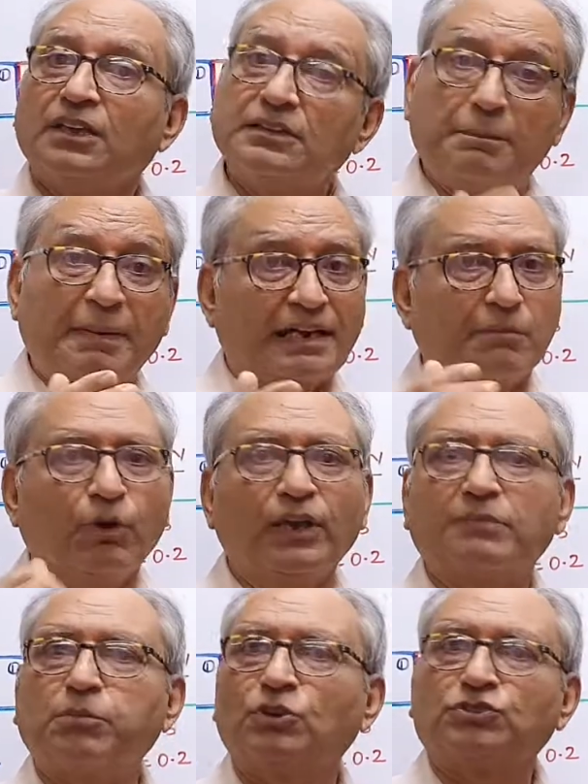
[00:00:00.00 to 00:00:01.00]
the
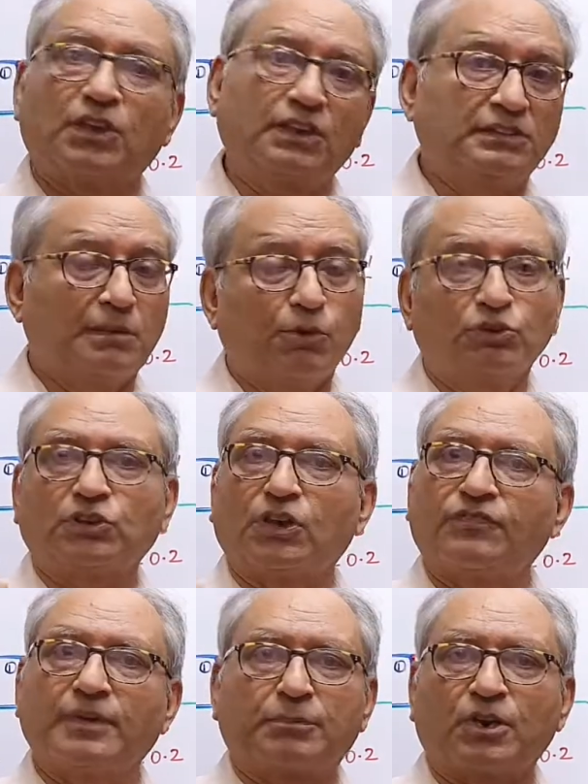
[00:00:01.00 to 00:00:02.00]
parabolic motion, the motion
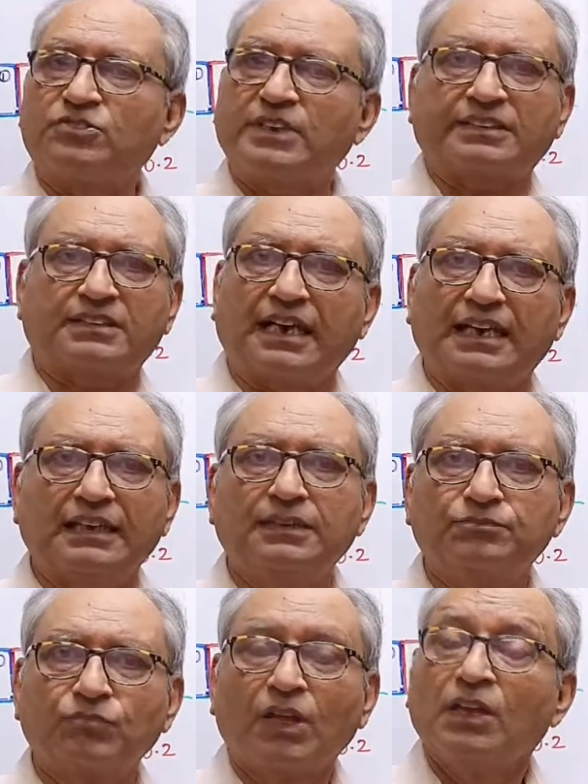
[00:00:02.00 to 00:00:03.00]
of a projectile,
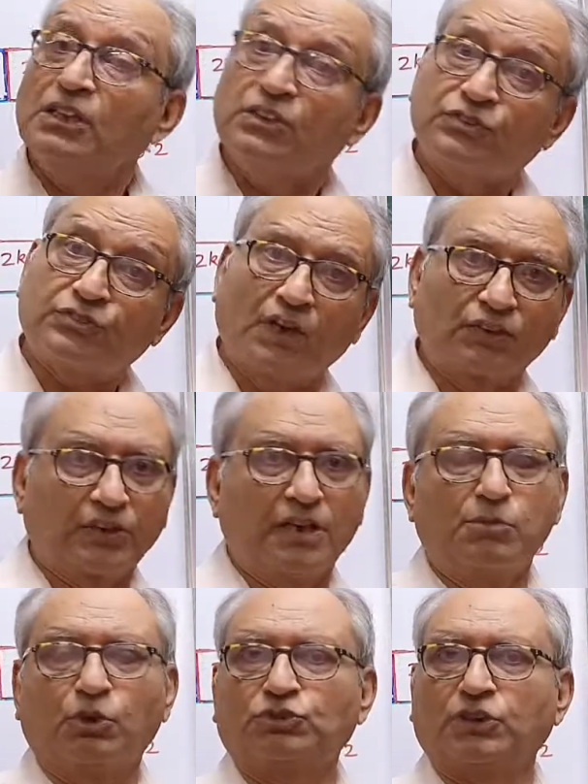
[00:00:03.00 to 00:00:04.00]
circular
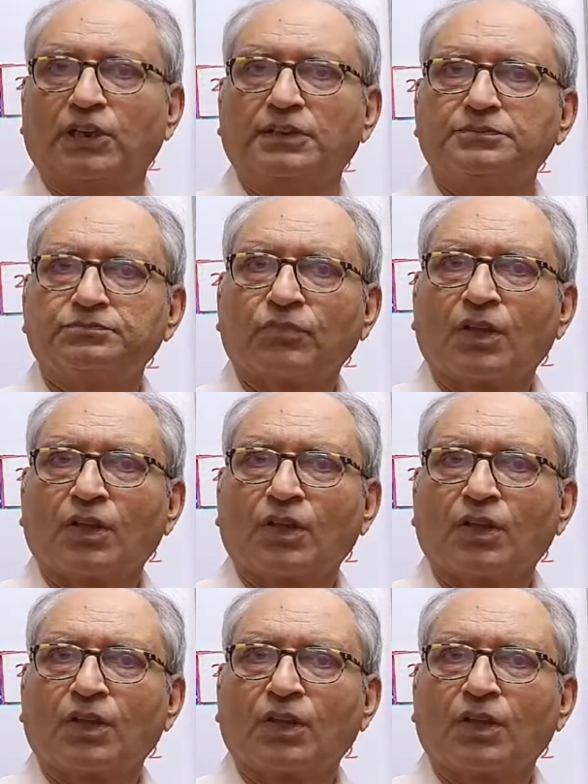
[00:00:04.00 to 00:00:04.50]
motion,